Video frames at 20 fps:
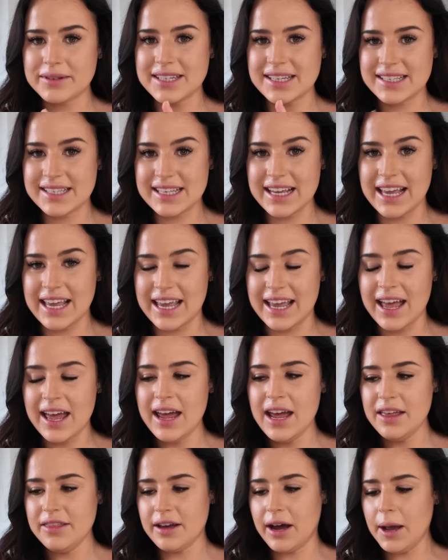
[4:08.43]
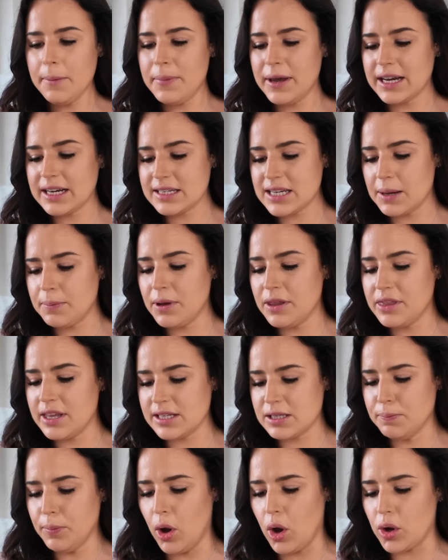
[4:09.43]
to see that I picked up in
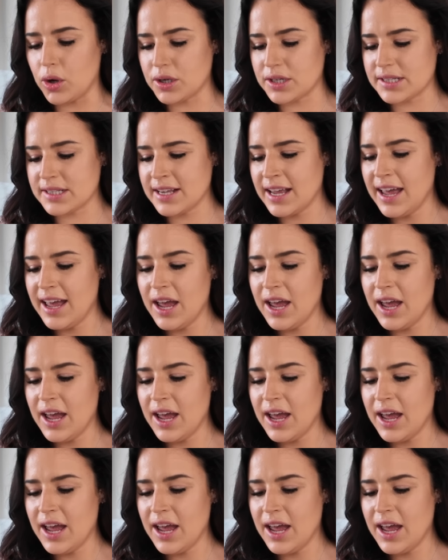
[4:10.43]
this box